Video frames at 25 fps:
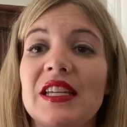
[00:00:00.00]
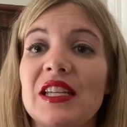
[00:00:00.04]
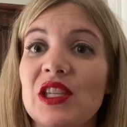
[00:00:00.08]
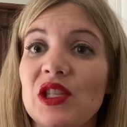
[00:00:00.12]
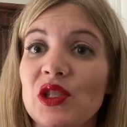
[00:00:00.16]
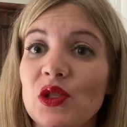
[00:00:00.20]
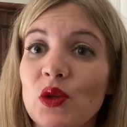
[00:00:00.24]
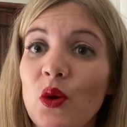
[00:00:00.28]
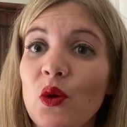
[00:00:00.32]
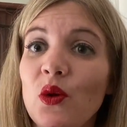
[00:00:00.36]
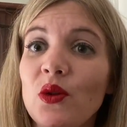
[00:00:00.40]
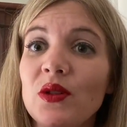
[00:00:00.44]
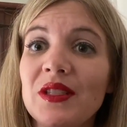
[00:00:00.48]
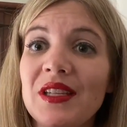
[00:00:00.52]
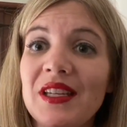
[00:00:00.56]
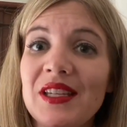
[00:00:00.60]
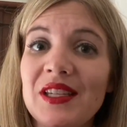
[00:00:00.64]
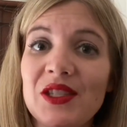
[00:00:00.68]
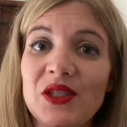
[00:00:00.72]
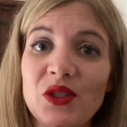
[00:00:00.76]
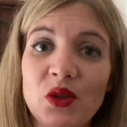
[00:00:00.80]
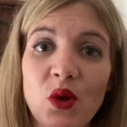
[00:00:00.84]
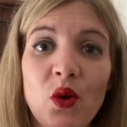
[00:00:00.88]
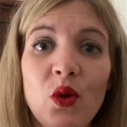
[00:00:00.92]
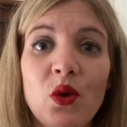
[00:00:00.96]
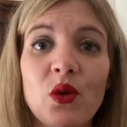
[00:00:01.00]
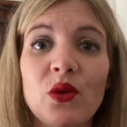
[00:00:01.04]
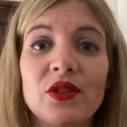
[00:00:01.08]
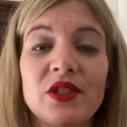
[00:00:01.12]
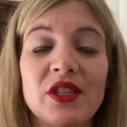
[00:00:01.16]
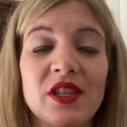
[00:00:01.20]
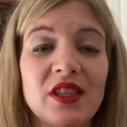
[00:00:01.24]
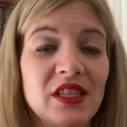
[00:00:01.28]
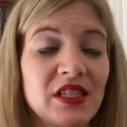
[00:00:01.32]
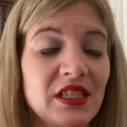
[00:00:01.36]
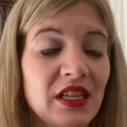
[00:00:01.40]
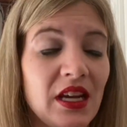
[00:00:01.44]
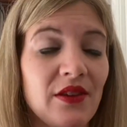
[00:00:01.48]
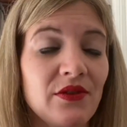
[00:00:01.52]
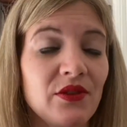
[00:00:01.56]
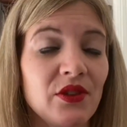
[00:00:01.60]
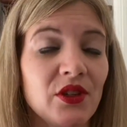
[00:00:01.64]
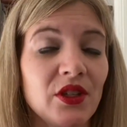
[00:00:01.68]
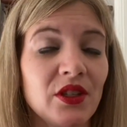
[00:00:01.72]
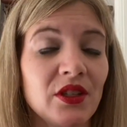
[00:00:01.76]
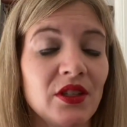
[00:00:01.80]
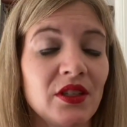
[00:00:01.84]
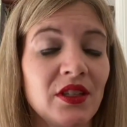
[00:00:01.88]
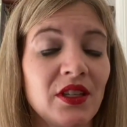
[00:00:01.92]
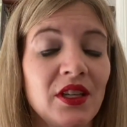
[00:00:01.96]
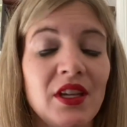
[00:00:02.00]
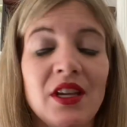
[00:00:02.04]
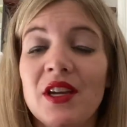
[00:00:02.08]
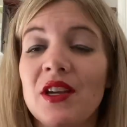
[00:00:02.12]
sold his soul to the devil